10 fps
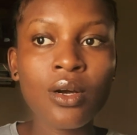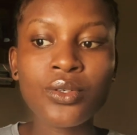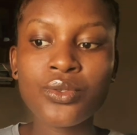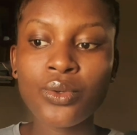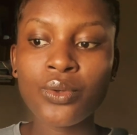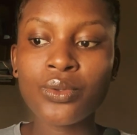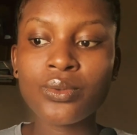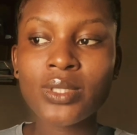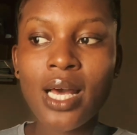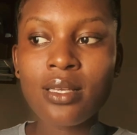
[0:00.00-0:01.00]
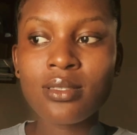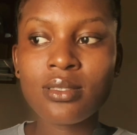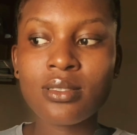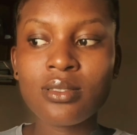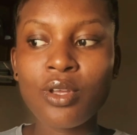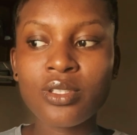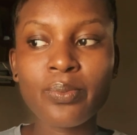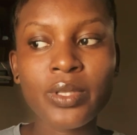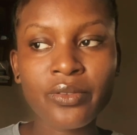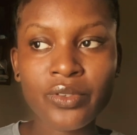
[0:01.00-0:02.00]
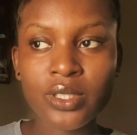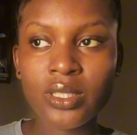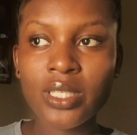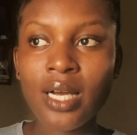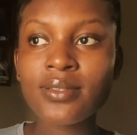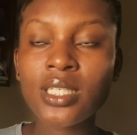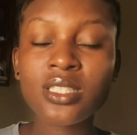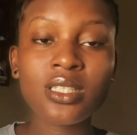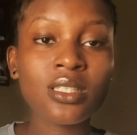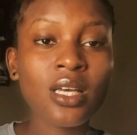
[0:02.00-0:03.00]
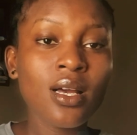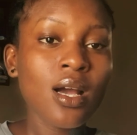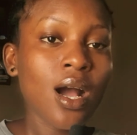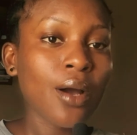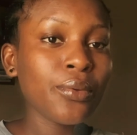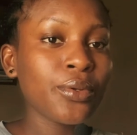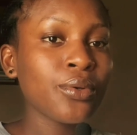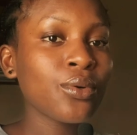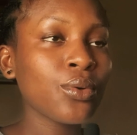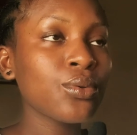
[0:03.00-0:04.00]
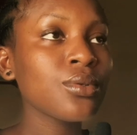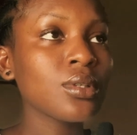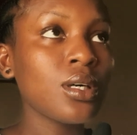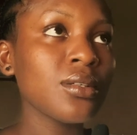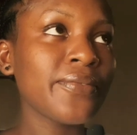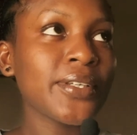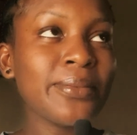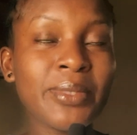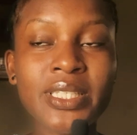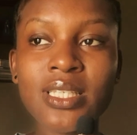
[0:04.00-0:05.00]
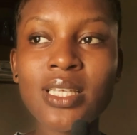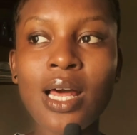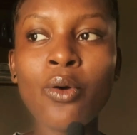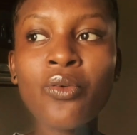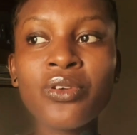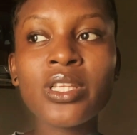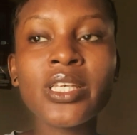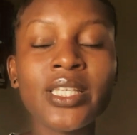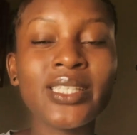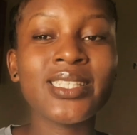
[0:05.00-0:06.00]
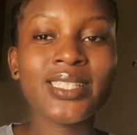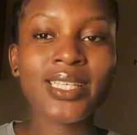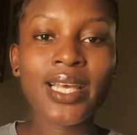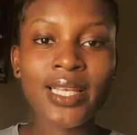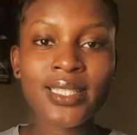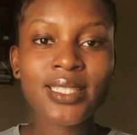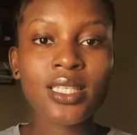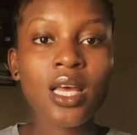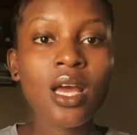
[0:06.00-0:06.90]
So that's the plan for today. After chilling, I will go for the meeting, and hopefully it ends